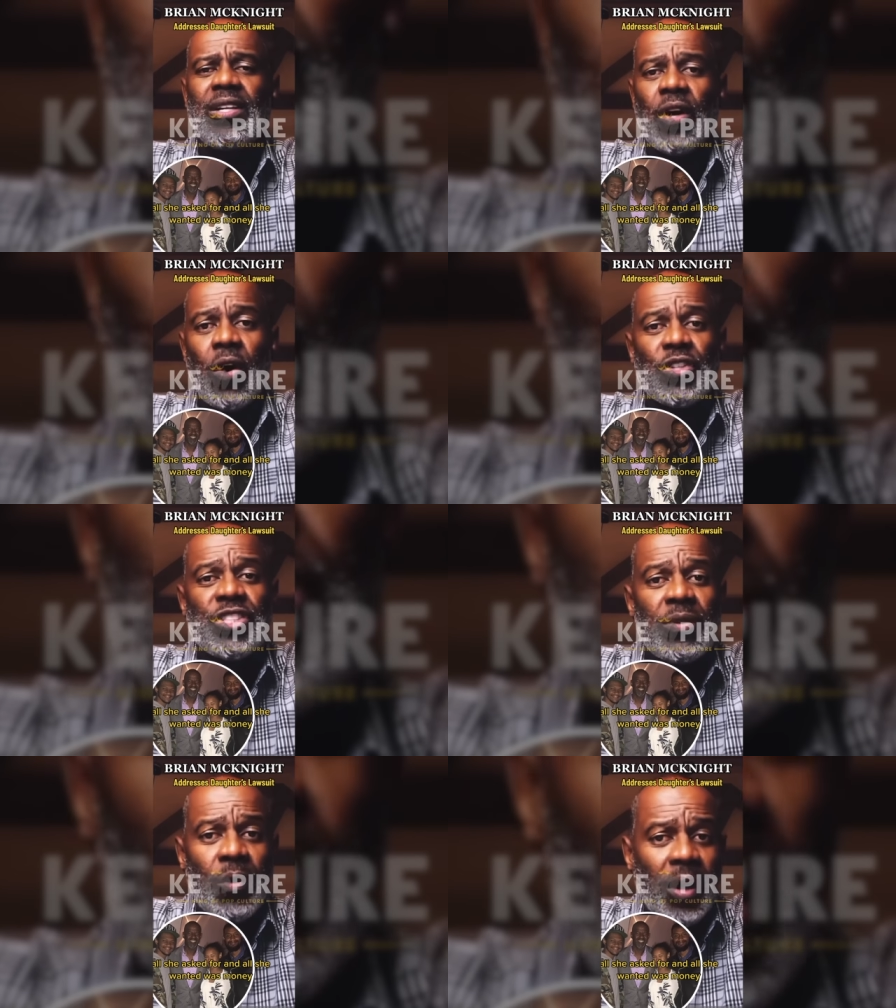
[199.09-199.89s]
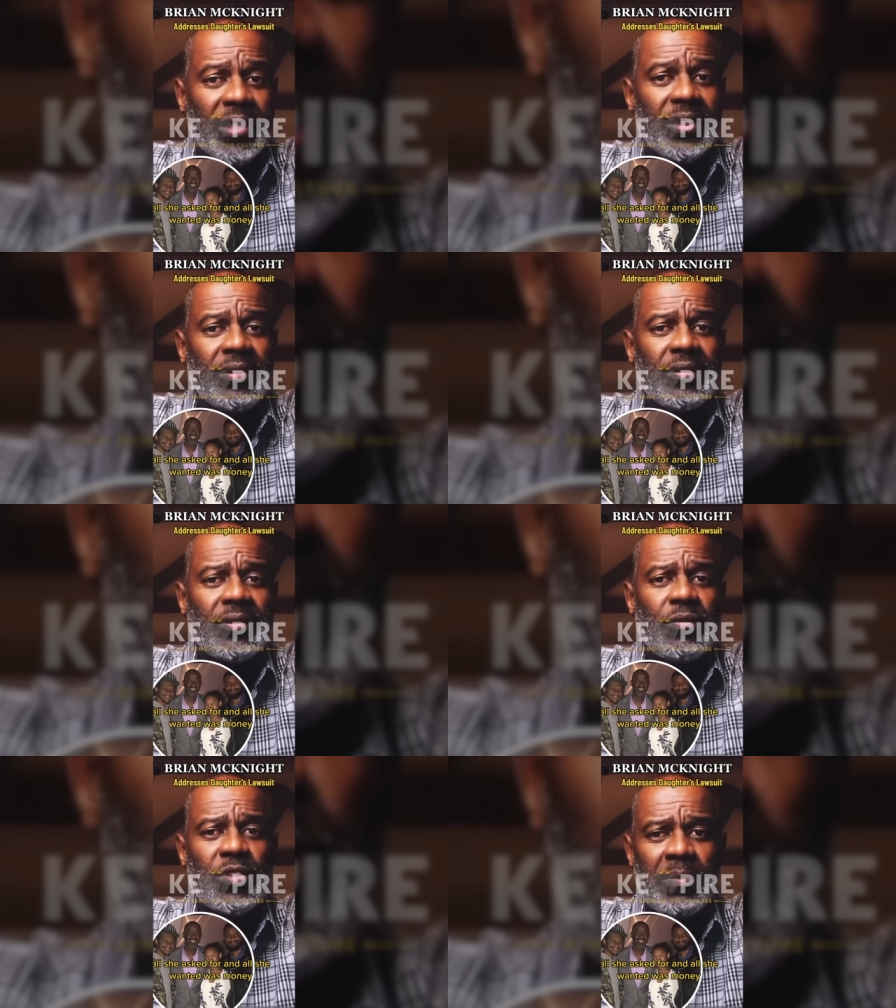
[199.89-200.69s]
all she wanted
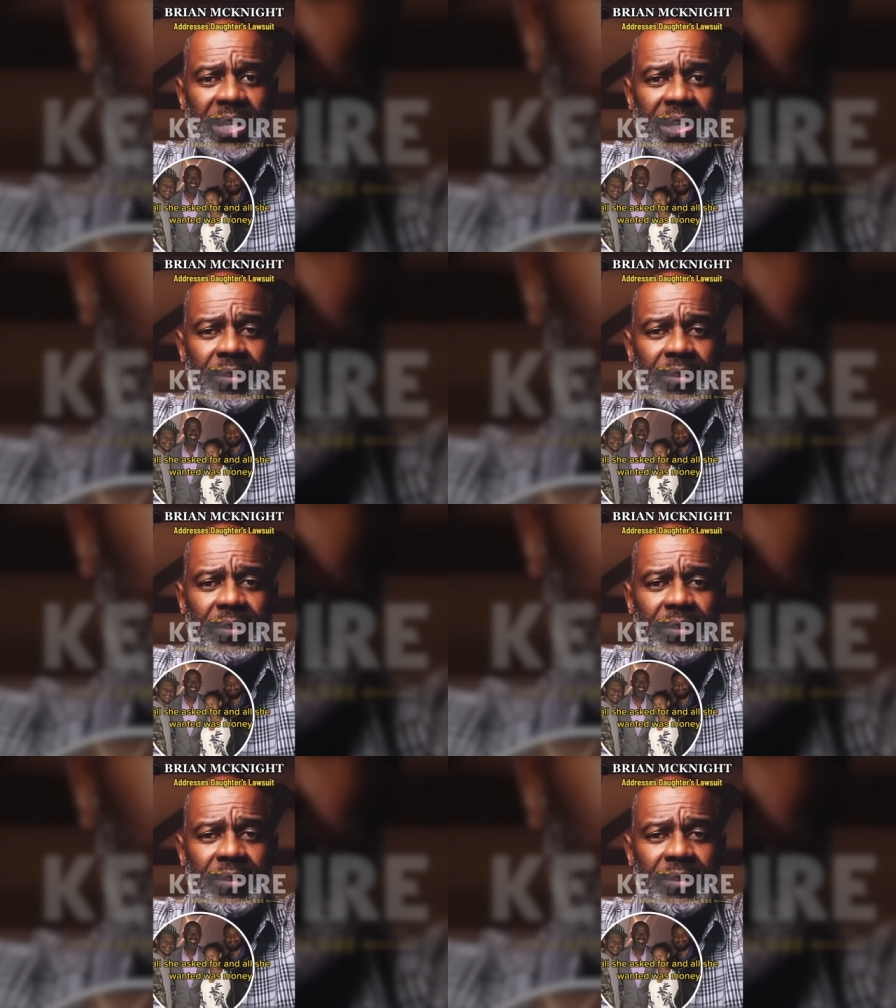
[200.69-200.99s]
was money.